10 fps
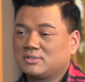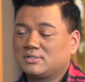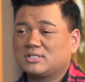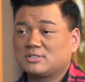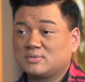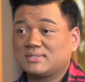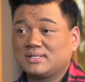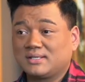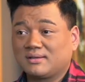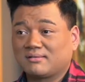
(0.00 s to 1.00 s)
just to
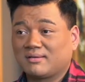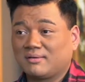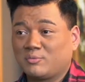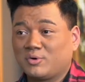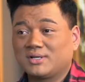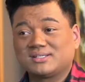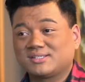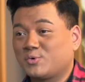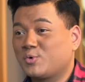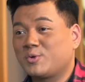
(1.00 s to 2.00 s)
see what
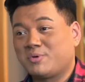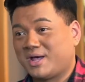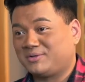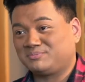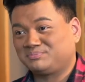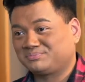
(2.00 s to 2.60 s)
it's all about,